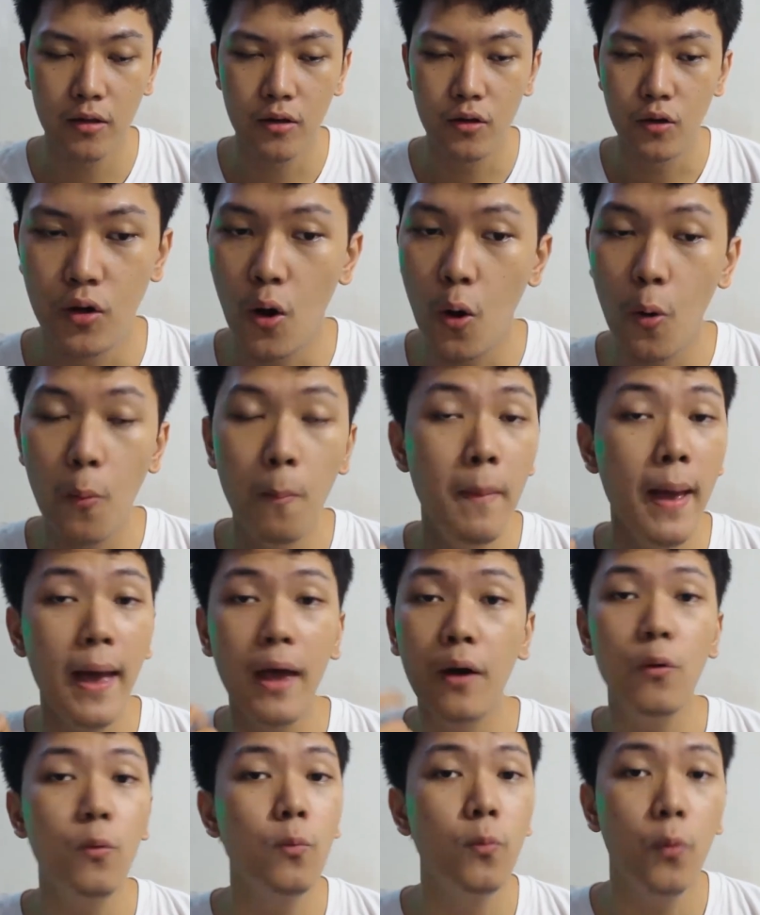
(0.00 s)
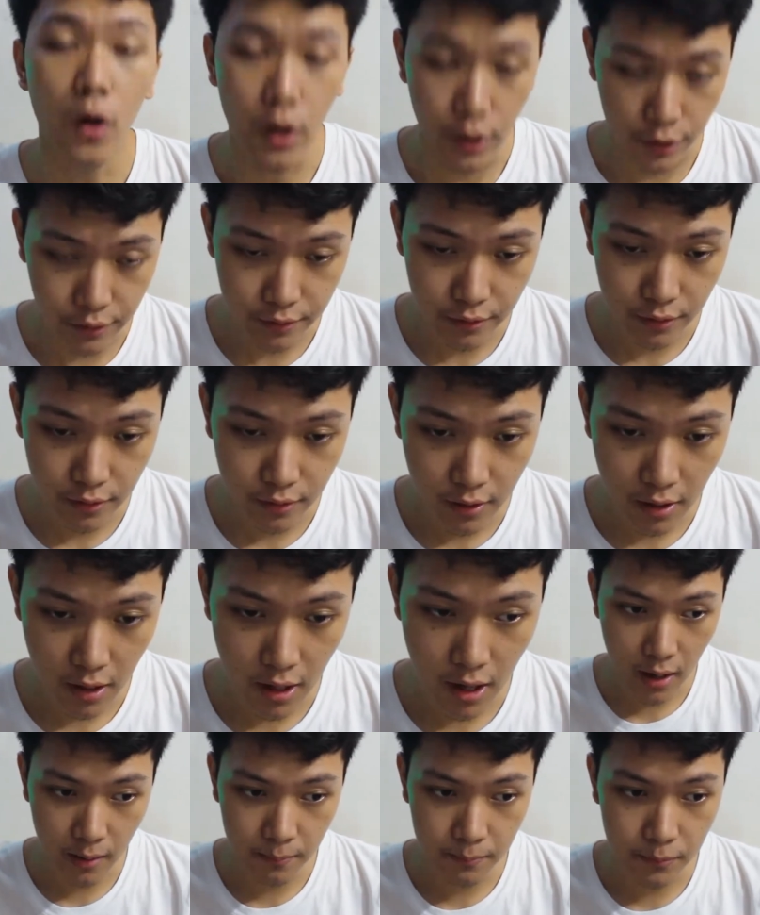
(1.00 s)
no matter what,
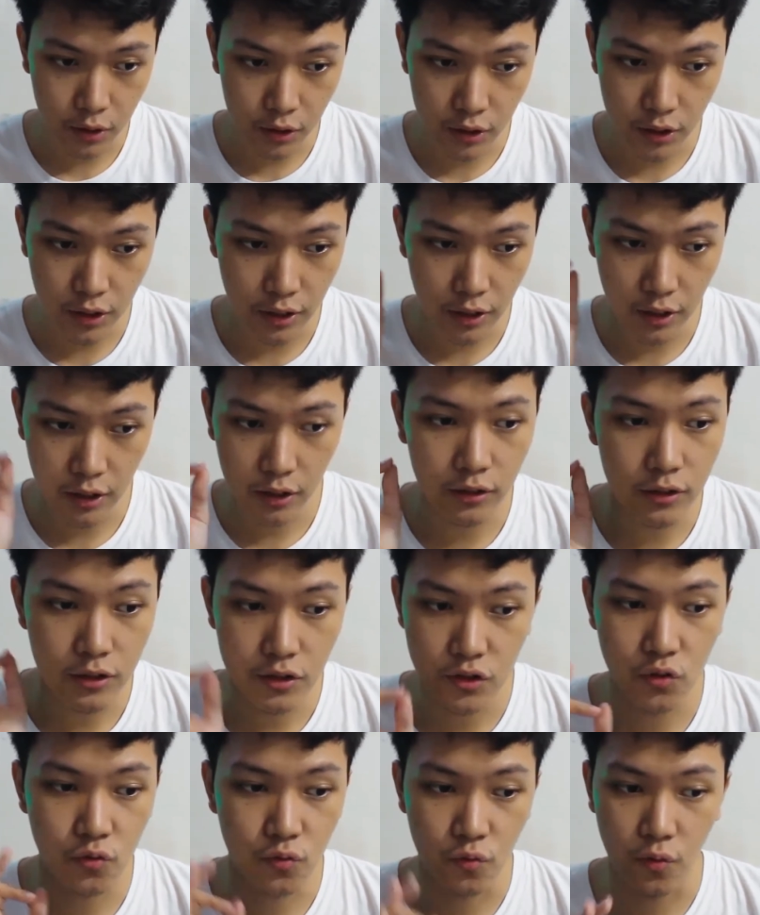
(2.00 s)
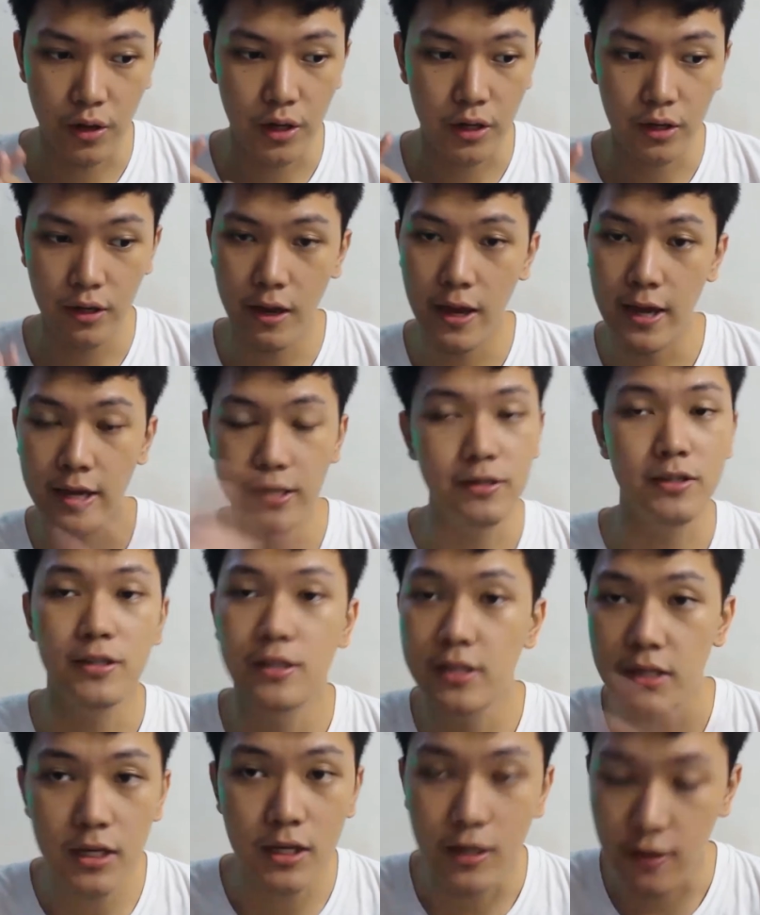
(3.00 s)
I'm gonna illustrate a
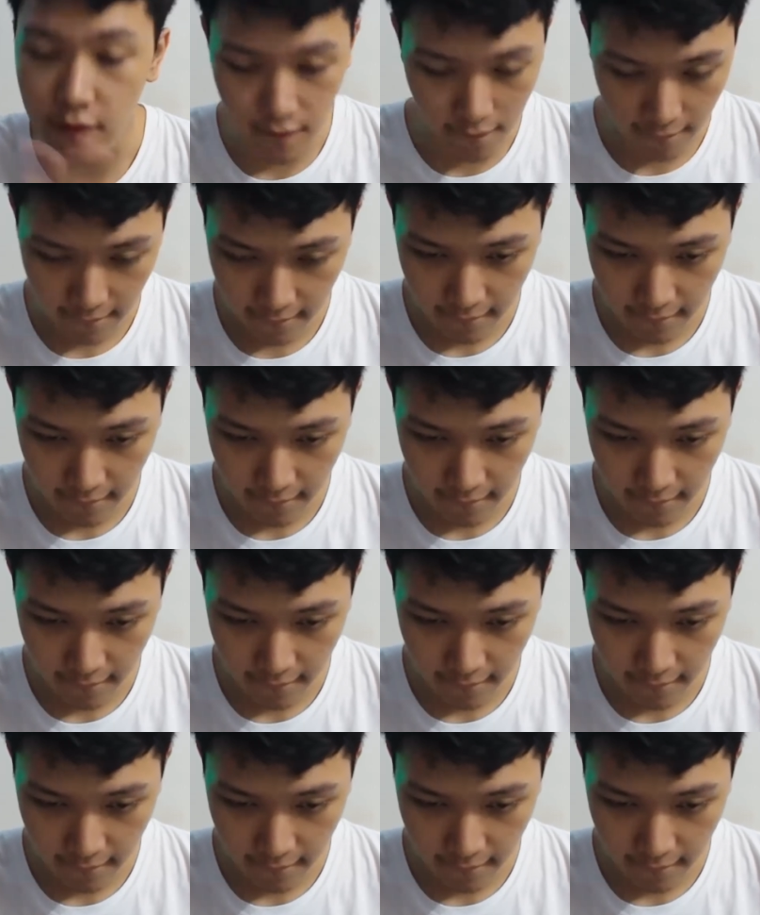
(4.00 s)
scene